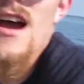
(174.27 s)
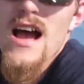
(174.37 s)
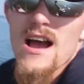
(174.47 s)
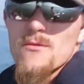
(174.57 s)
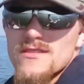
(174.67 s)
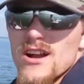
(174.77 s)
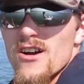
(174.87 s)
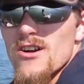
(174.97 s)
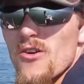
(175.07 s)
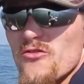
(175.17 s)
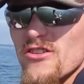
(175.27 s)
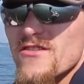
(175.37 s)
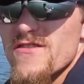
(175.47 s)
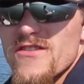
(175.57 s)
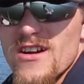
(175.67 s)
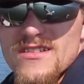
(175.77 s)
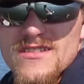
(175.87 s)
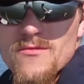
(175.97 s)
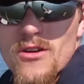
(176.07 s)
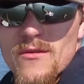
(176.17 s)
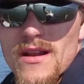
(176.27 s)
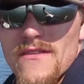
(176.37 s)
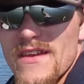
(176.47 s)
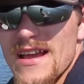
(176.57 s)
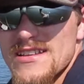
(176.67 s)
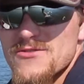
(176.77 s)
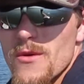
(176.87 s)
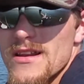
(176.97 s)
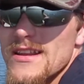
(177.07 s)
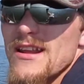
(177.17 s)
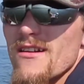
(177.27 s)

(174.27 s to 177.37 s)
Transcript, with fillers: I was hungover as fuck this morning, but I think I sweated it